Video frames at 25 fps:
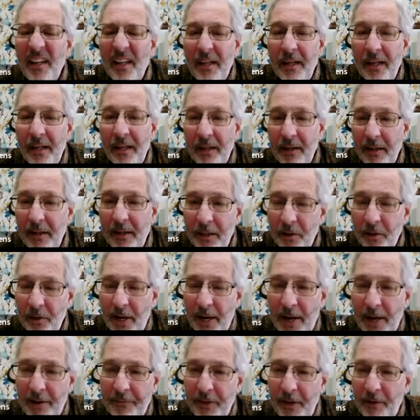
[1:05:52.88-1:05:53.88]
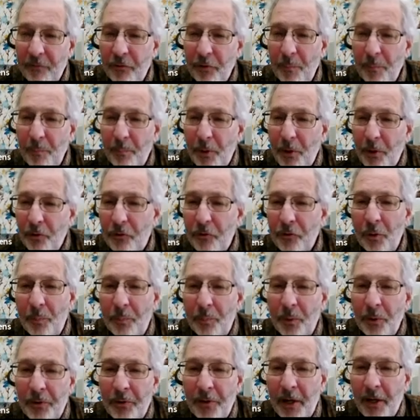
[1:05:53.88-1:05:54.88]
You either have to have some personal
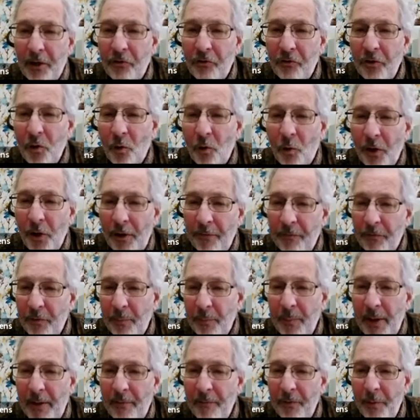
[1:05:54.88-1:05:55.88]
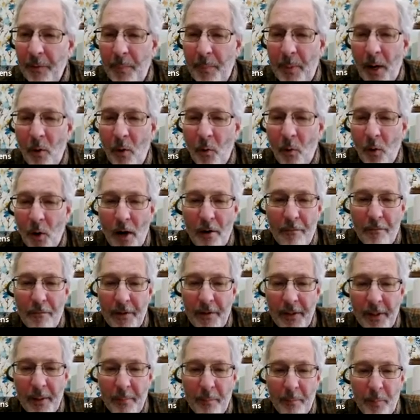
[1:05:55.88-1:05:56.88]
protection or you have to have the power off
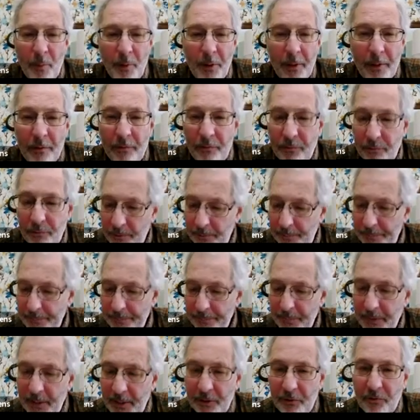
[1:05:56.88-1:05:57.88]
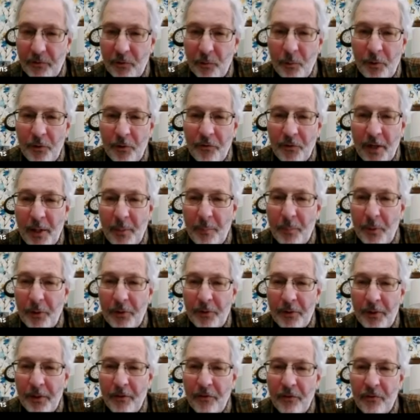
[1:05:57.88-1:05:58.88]
at that point. So that's the reason I
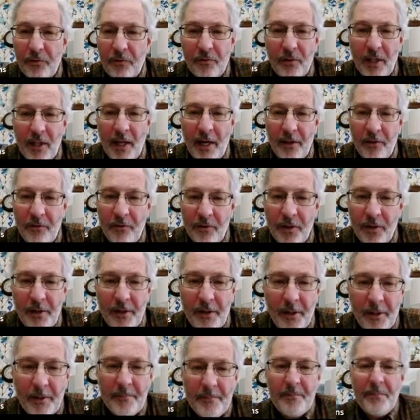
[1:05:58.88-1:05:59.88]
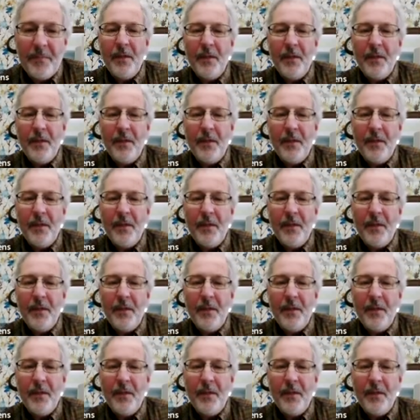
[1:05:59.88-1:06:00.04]
put these slides in there.